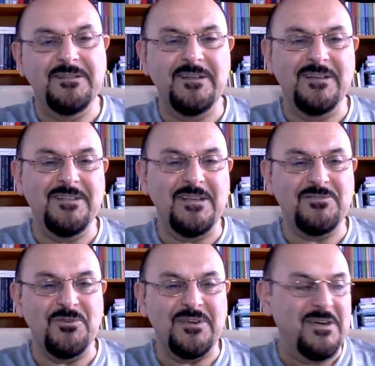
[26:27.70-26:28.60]
That's
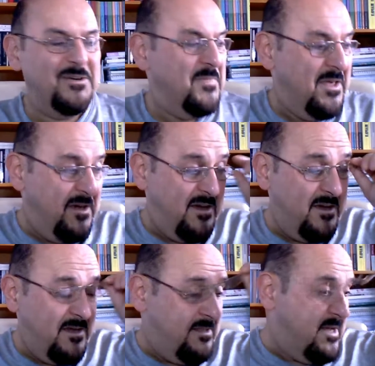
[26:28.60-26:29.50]
okay.
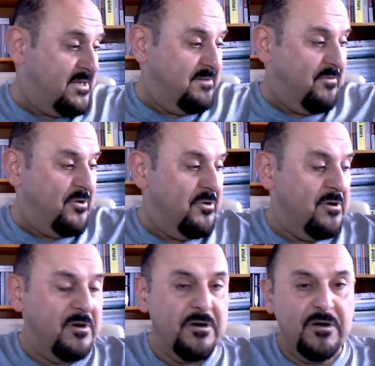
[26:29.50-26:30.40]
Thanks for
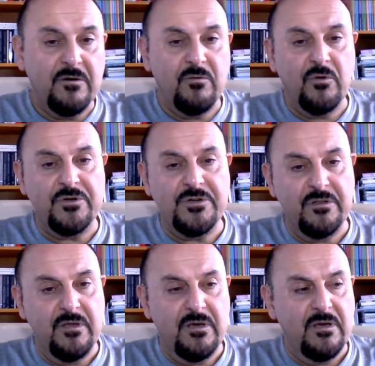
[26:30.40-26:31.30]
your
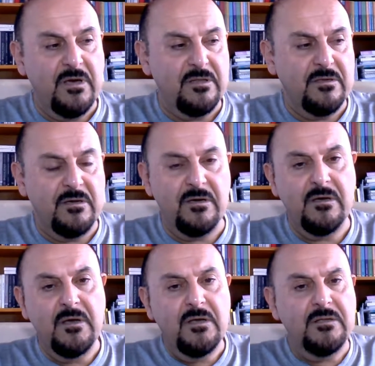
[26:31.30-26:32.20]
watching, and
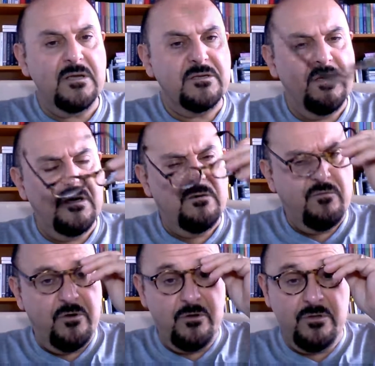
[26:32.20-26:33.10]
thanks
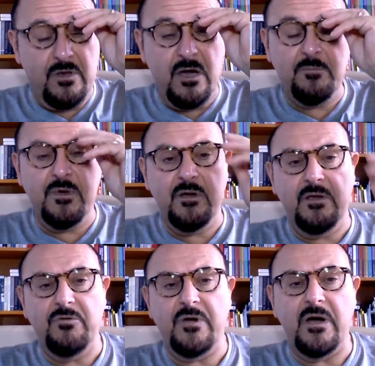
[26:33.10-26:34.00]
for your time,
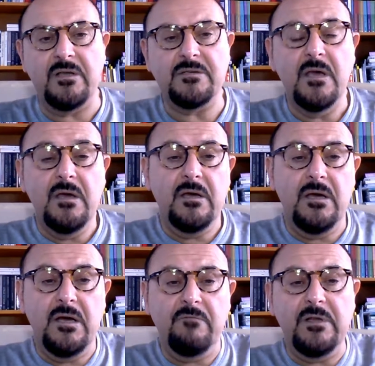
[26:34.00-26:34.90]
you guys.
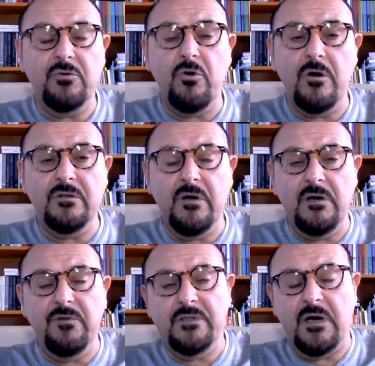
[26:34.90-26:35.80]
We'll go
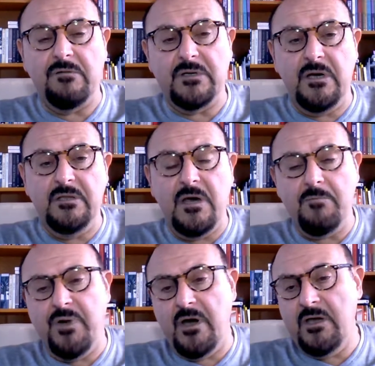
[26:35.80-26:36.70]
on with our
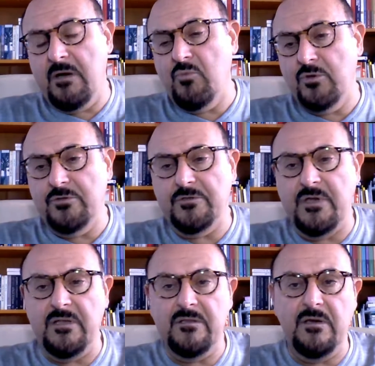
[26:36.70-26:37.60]
NumPy modules
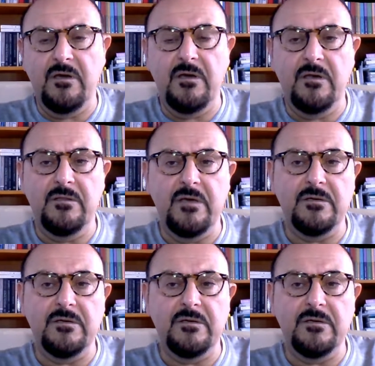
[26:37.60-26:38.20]
and their